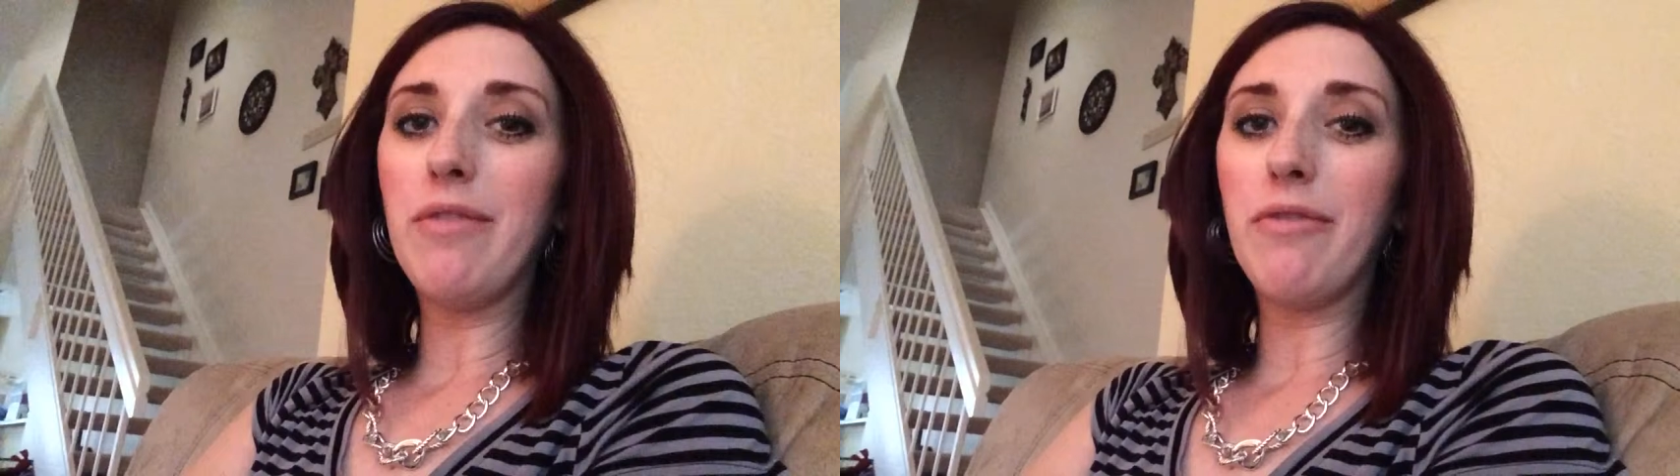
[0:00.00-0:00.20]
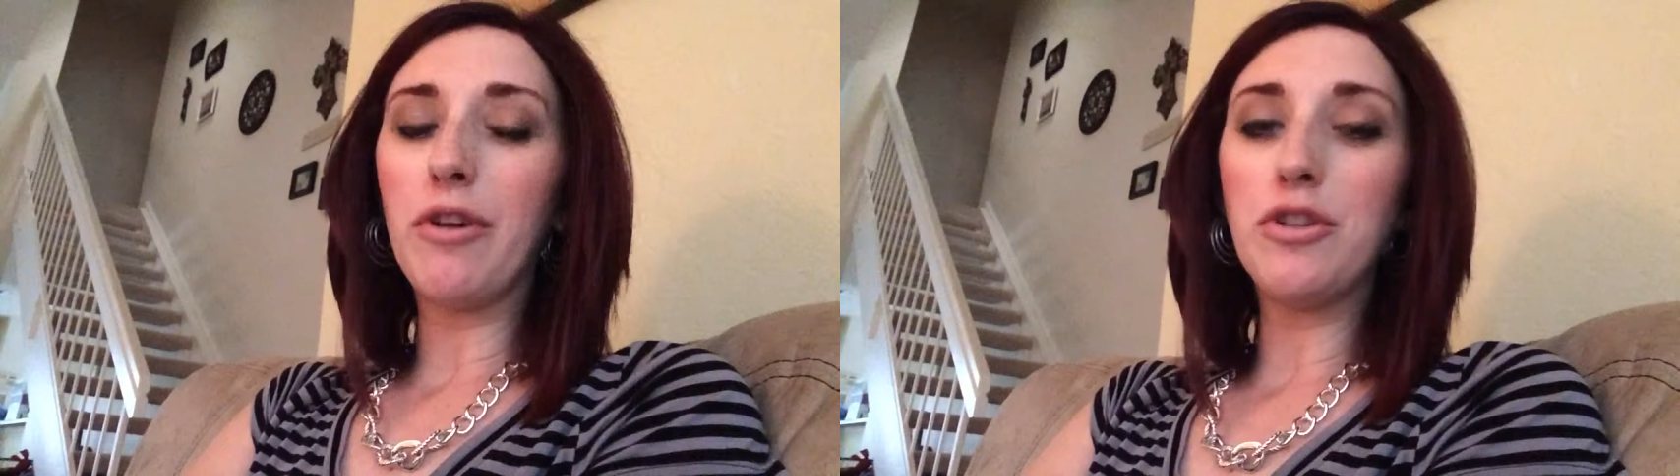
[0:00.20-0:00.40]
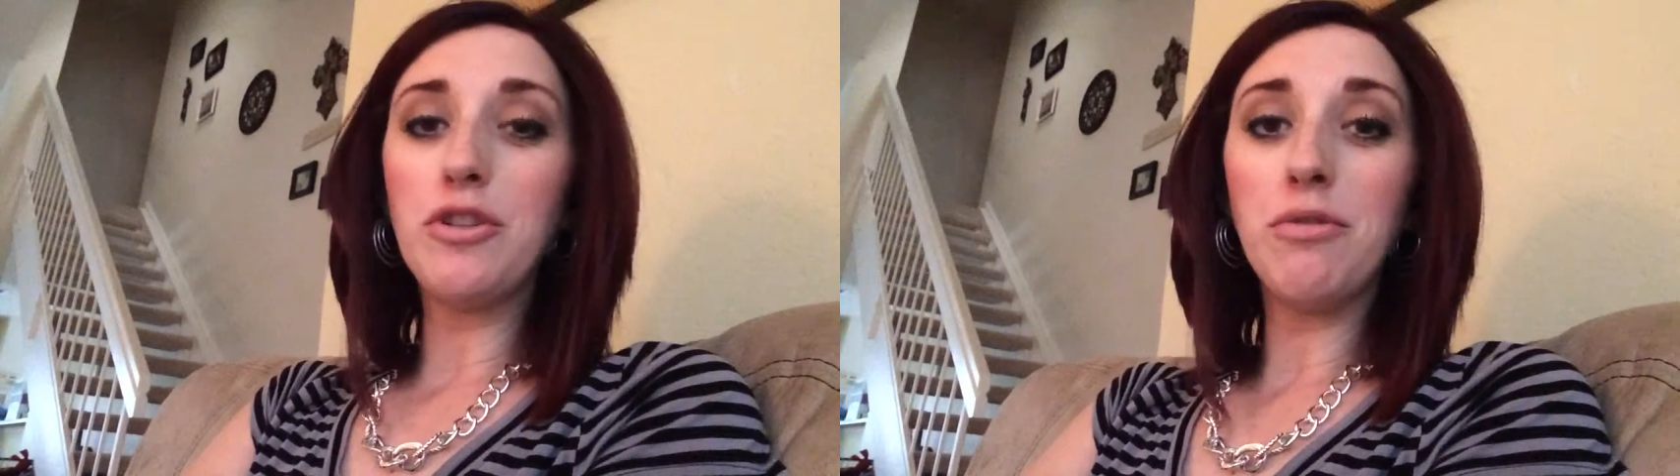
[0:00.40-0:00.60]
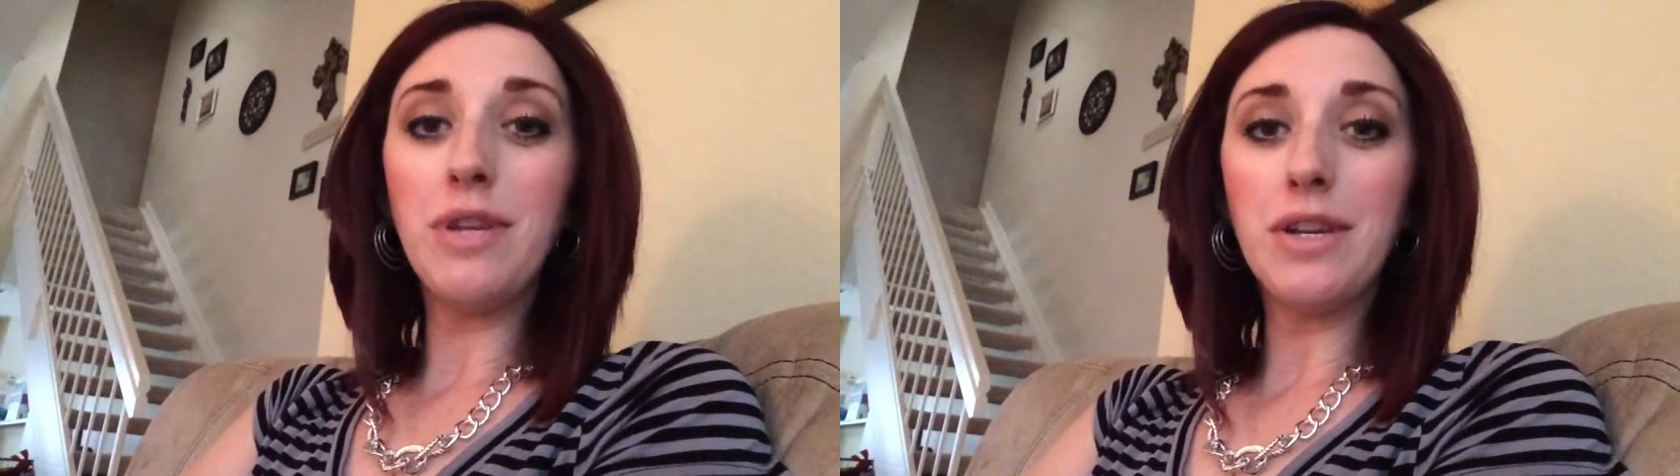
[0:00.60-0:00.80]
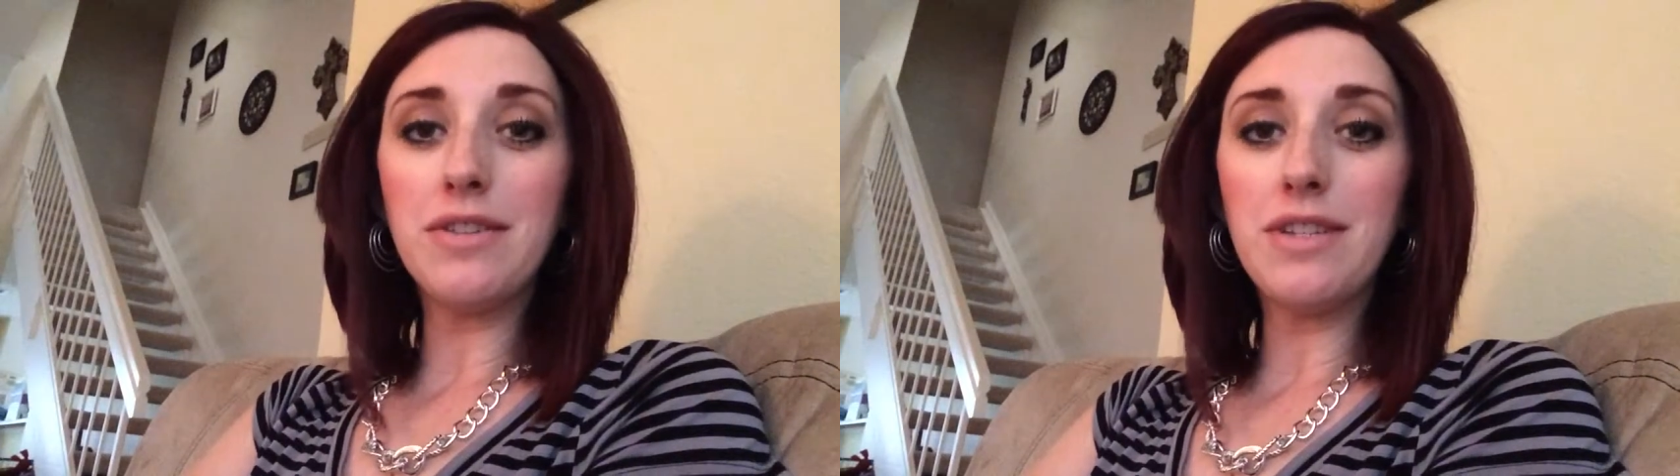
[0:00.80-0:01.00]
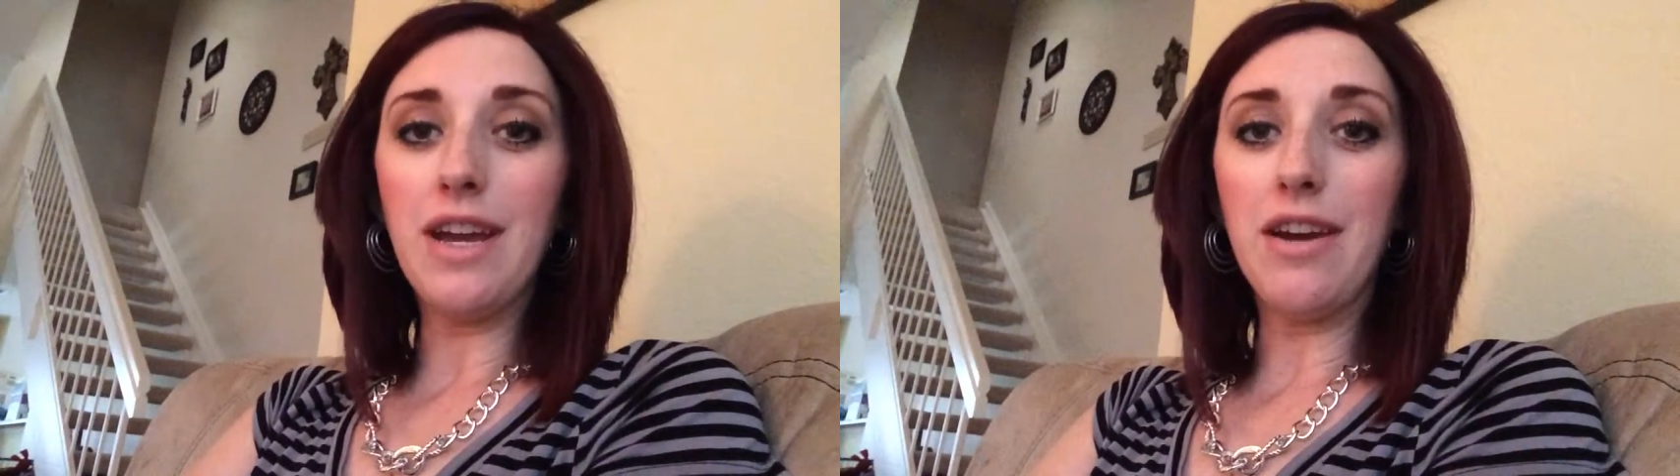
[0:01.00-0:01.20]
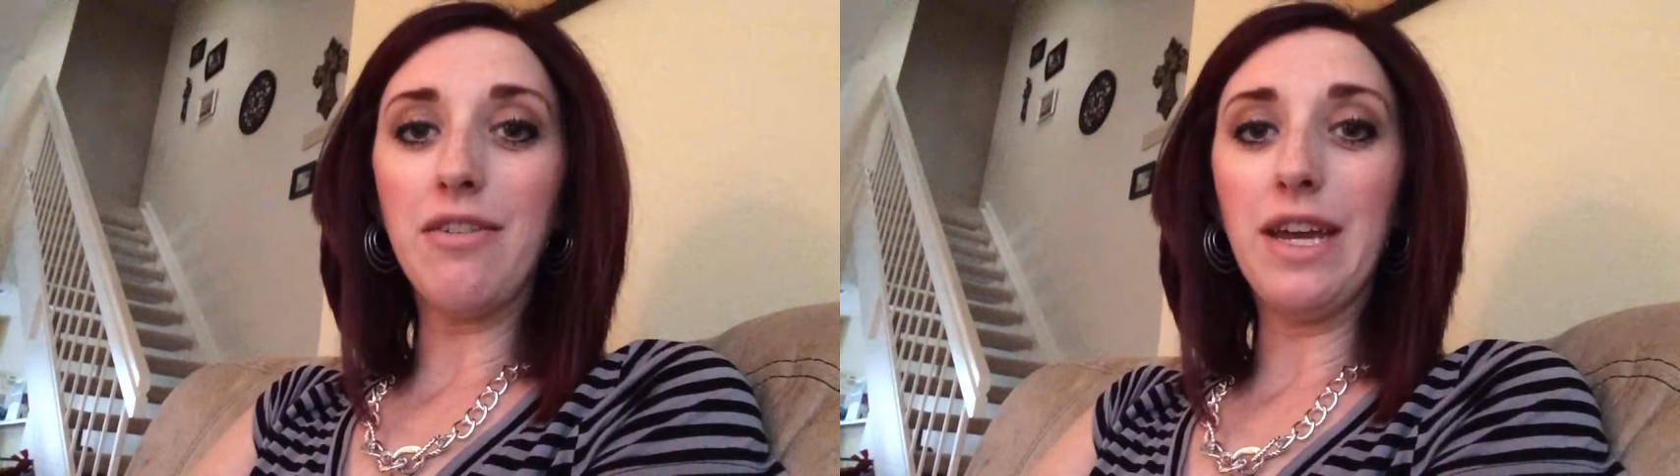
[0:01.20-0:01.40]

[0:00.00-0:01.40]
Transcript: for 2 years now